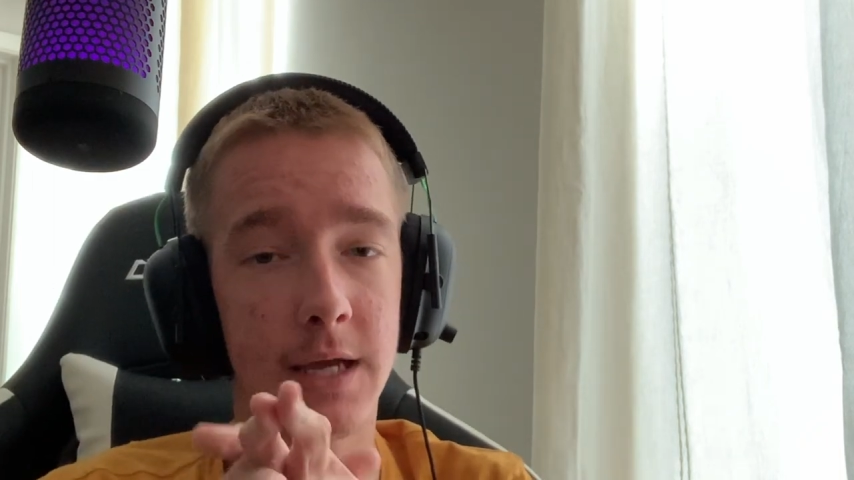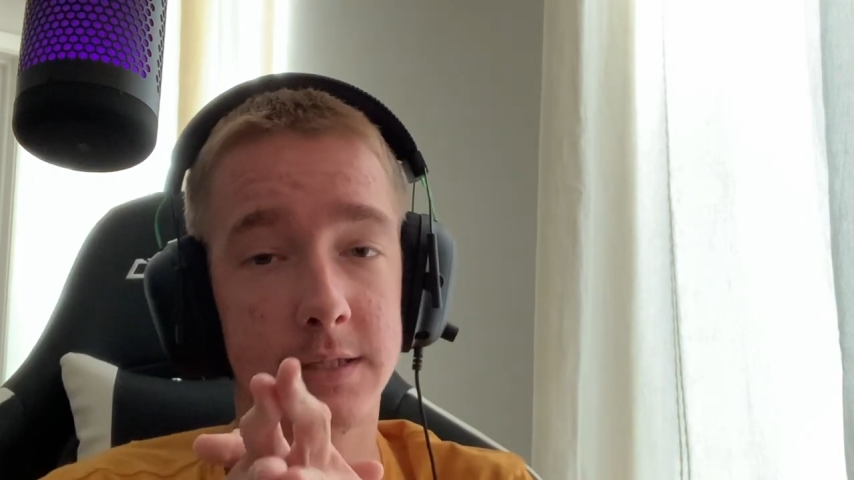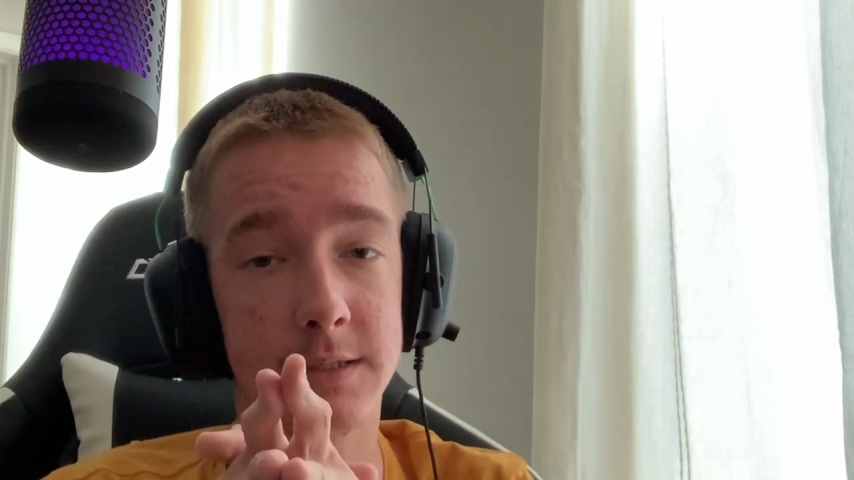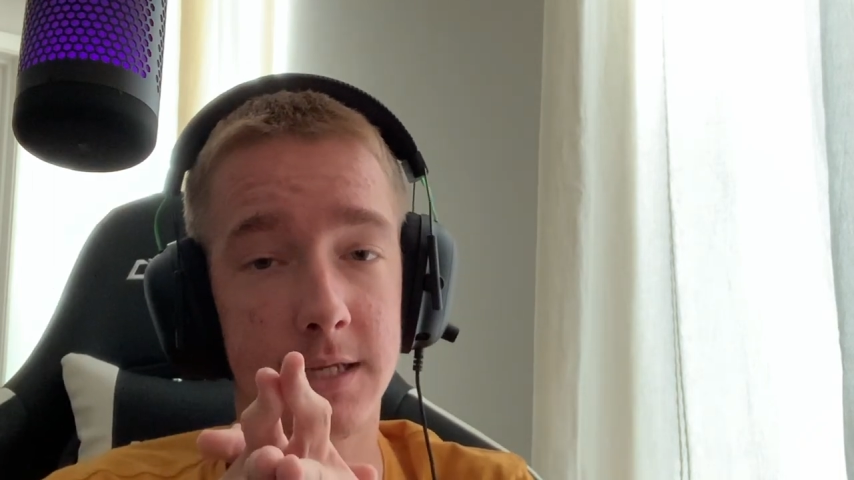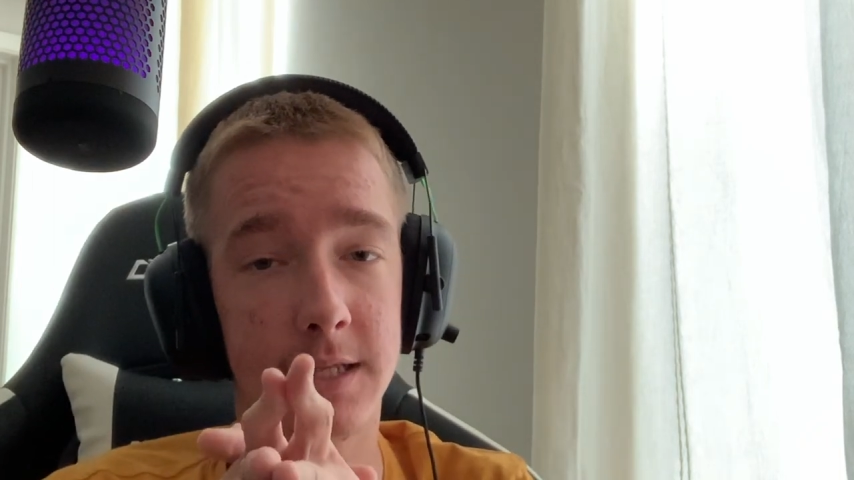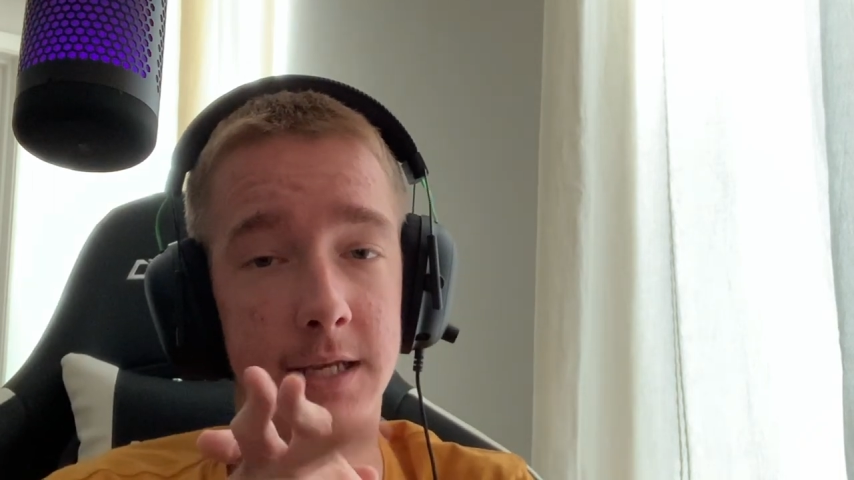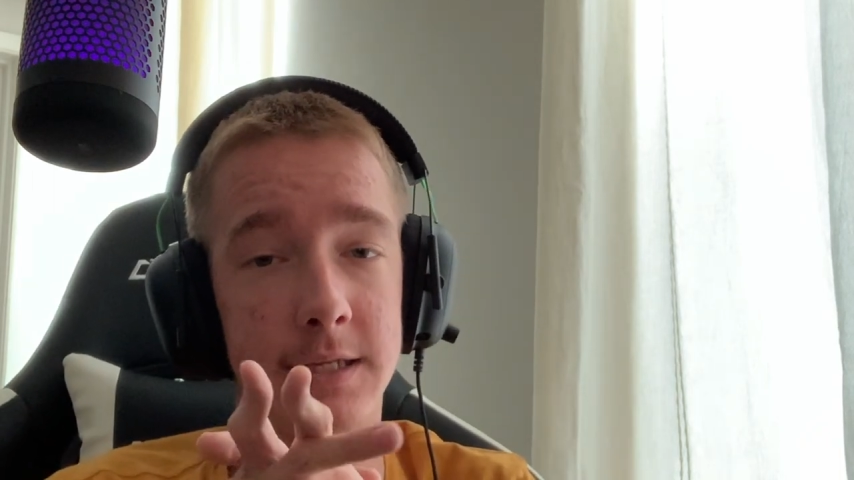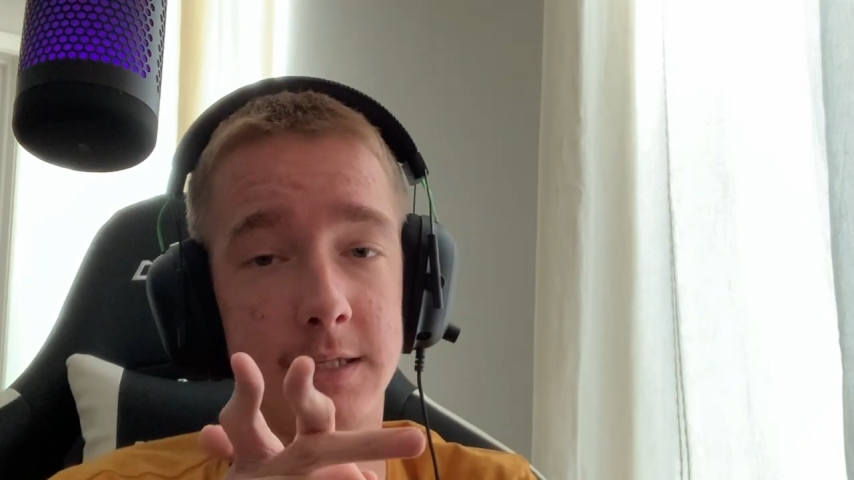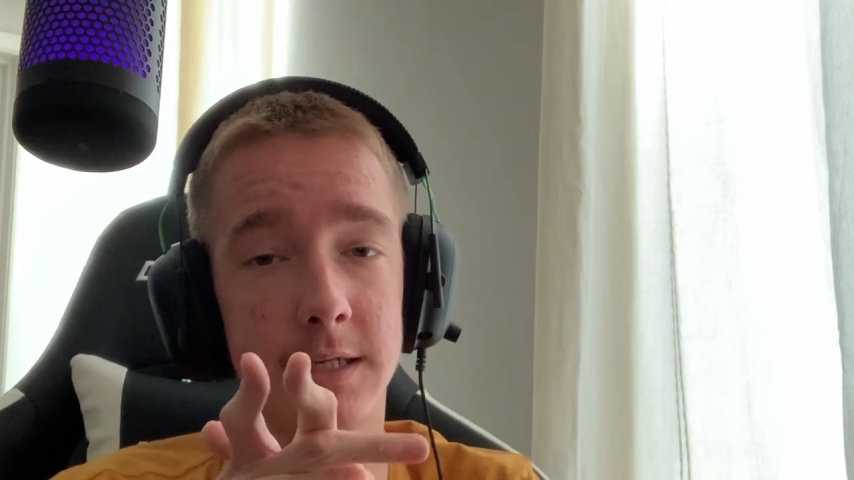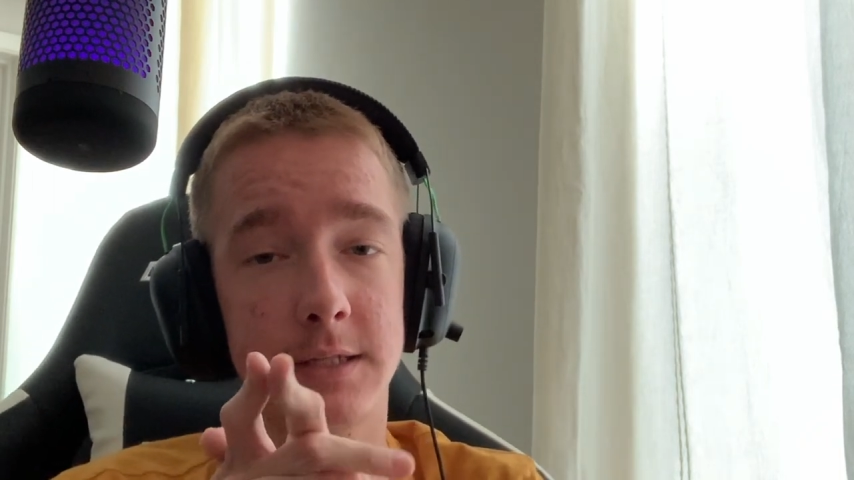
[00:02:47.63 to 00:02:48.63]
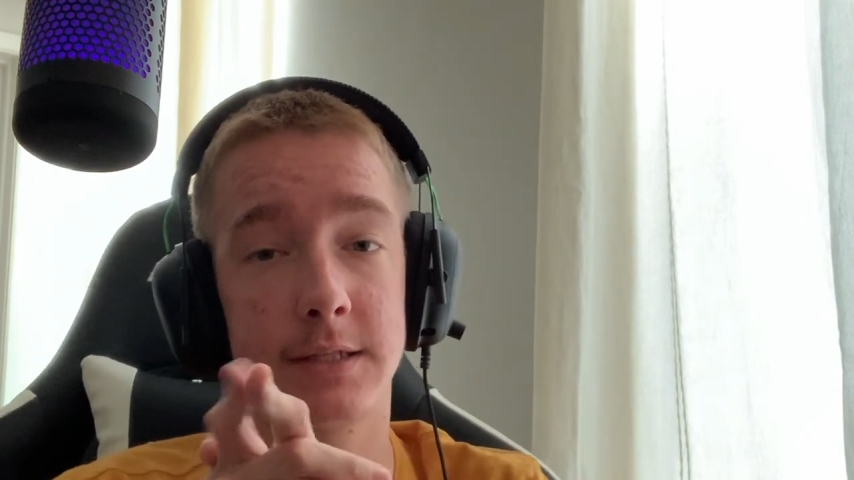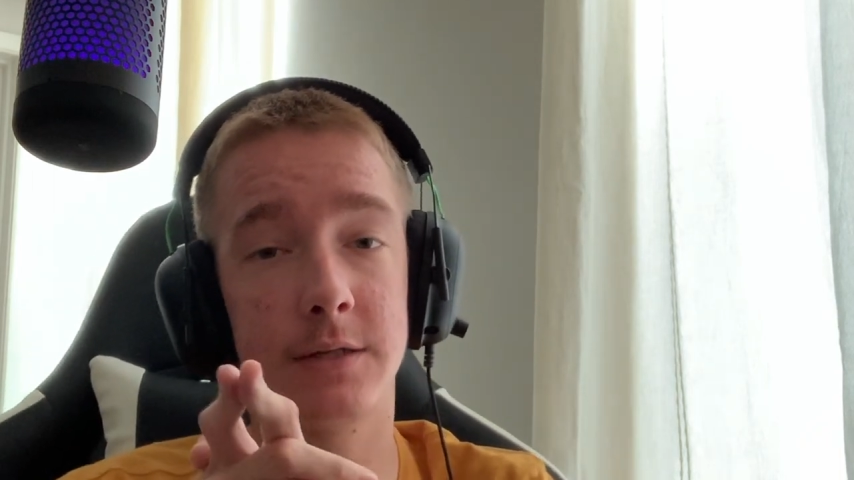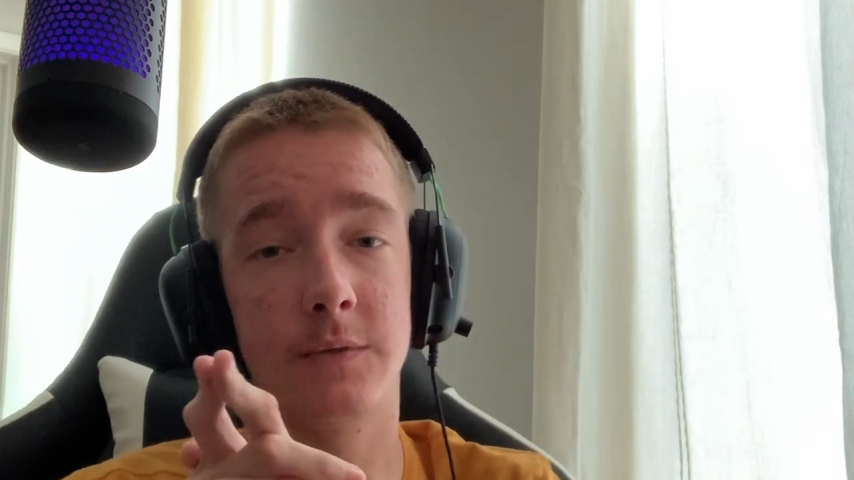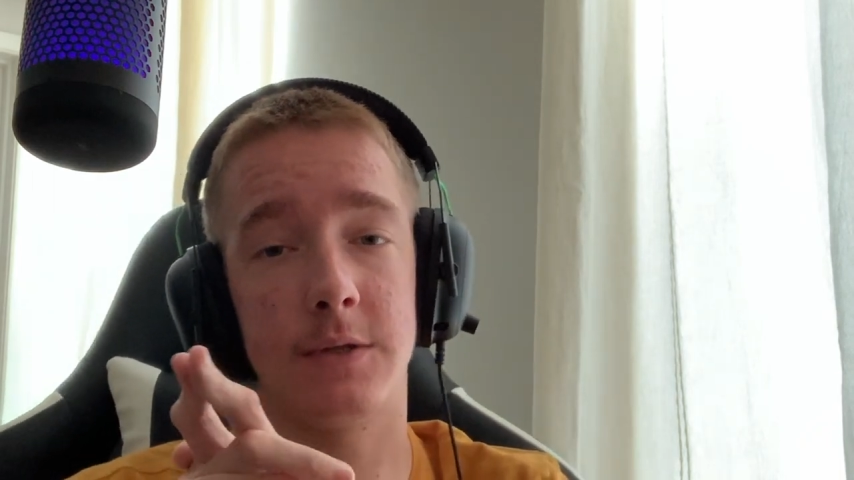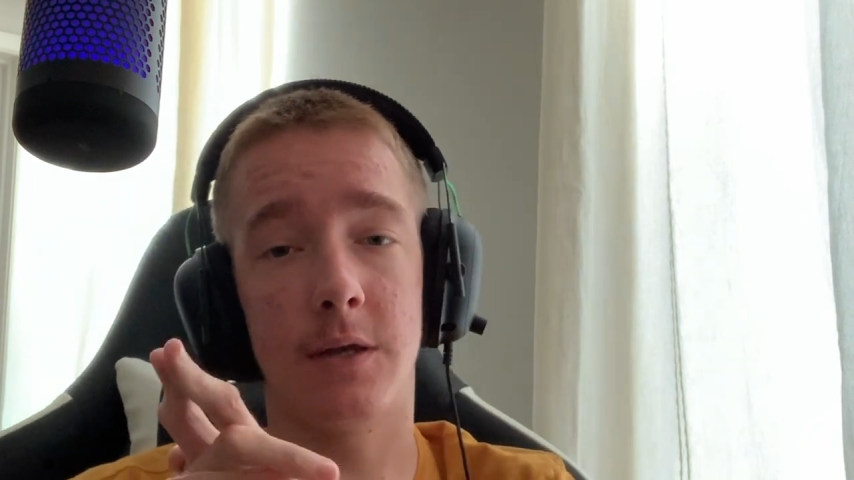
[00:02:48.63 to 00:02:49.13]
not to say that is an
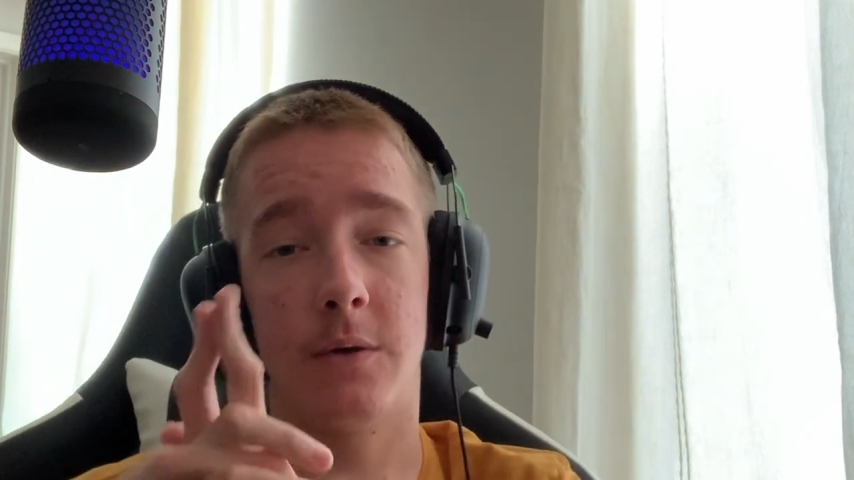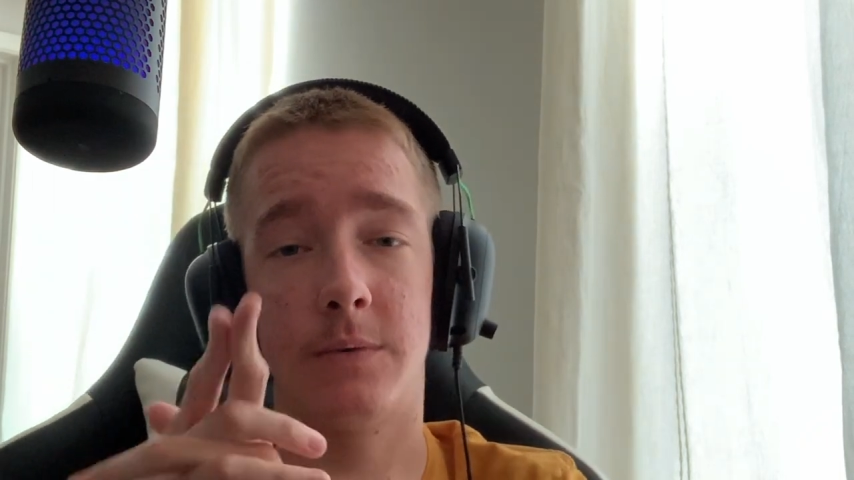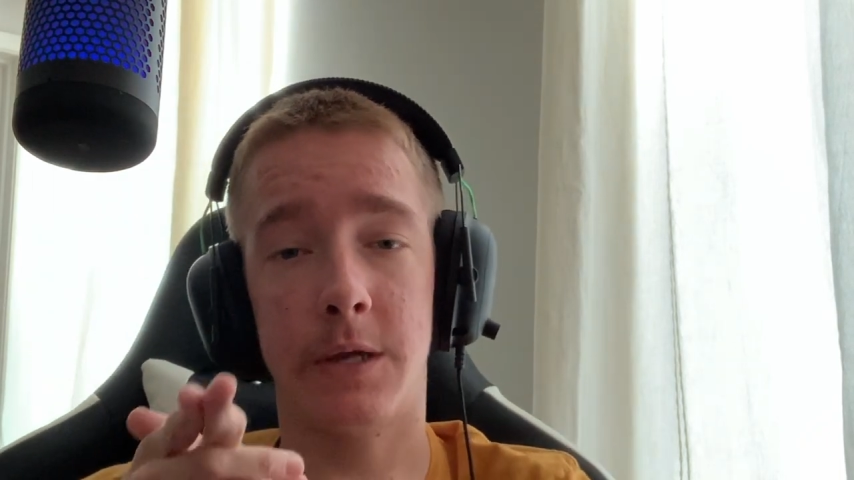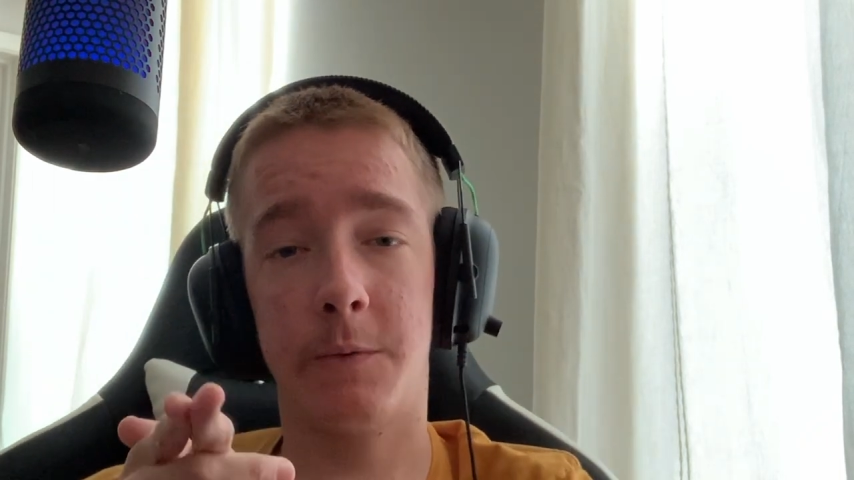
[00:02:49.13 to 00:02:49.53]
excuse, though.